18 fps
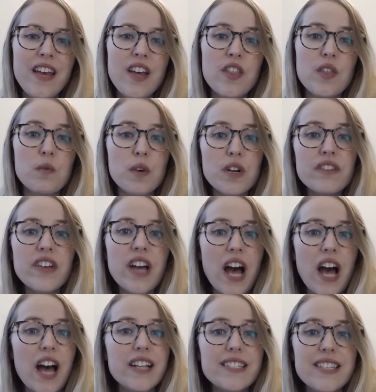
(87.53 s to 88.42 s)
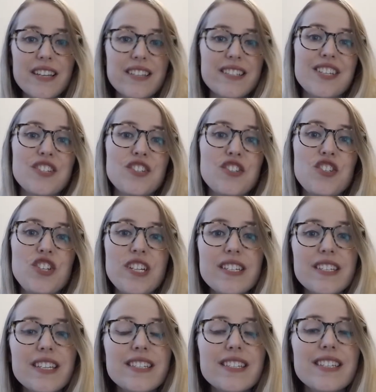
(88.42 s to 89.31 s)
The Word of God tells us
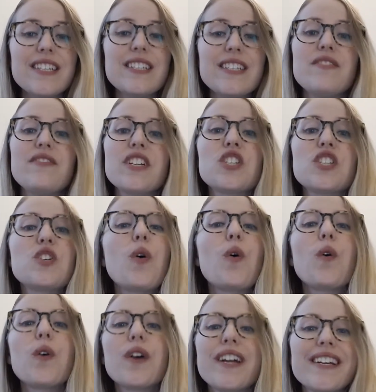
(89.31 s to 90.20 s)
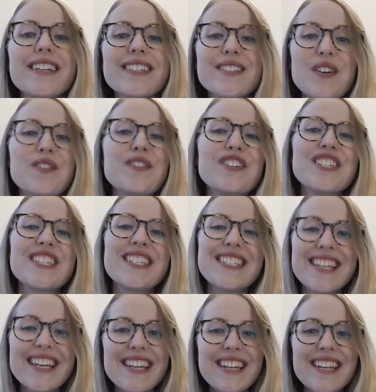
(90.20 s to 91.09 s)
Jesus is victorious over
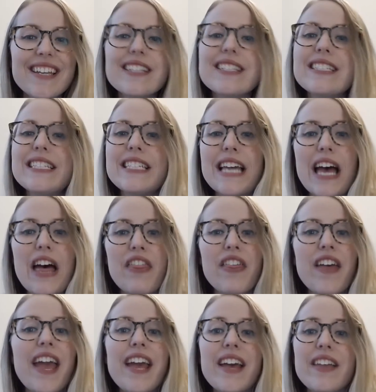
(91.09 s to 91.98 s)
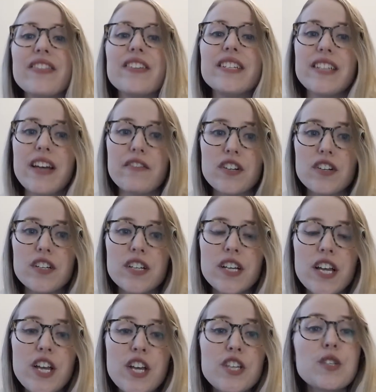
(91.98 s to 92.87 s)
sin, death, and the devil,
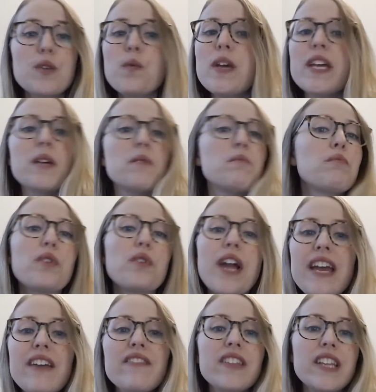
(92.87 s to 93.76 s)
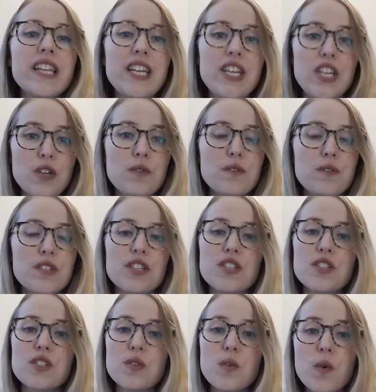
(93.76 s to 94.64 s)
so we can bravely use the
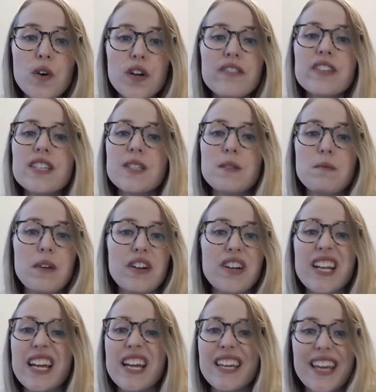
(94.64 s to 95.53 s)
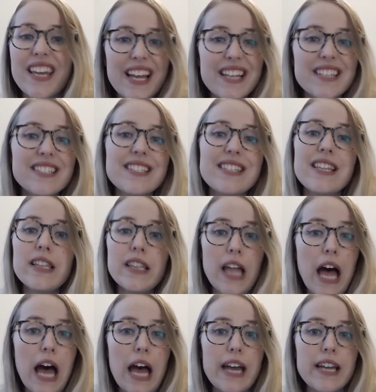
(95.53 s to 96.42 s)
sword of the Spirit against the
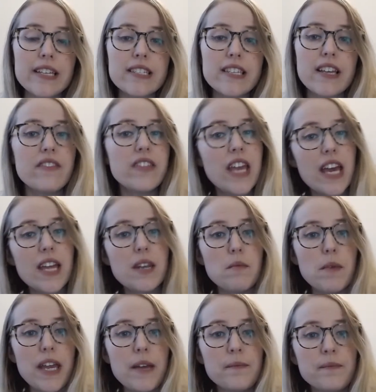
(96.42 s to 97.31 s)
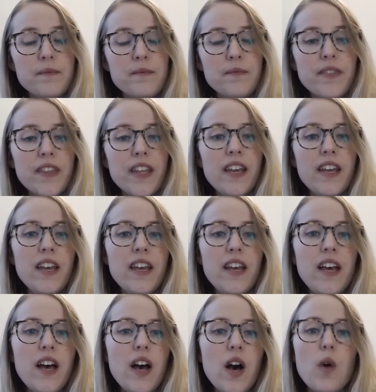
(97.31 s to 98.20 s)
lies of the enemy.
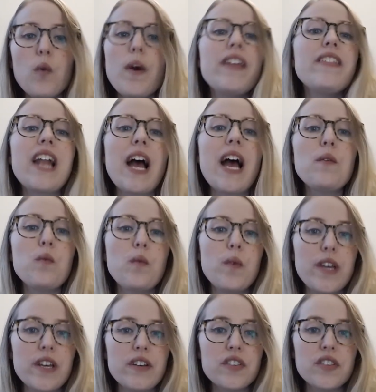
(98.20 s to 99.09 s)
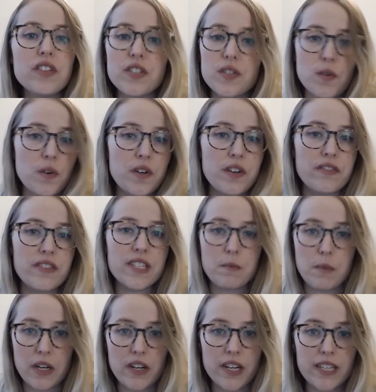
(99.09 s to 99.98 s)
A way that I wield the sword of the
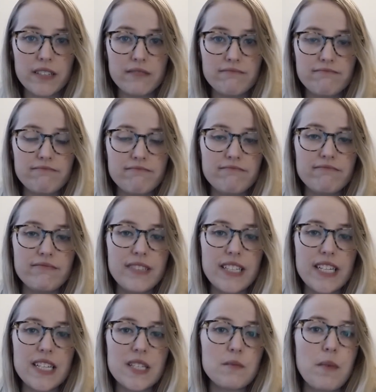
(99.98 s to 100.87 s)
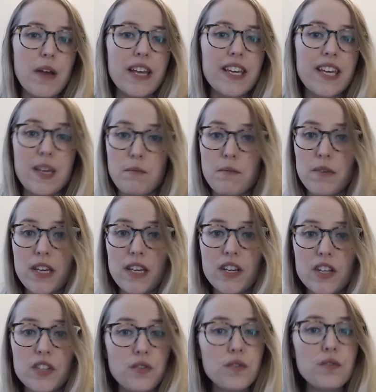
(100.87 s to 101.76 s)
Spirit is by keeping
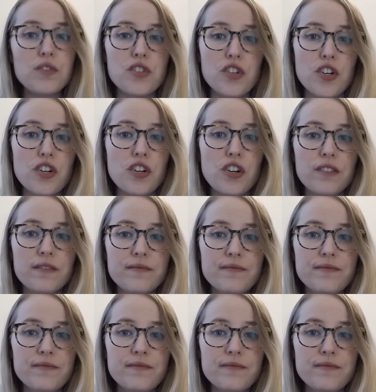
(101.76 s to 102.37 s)
a truth journal.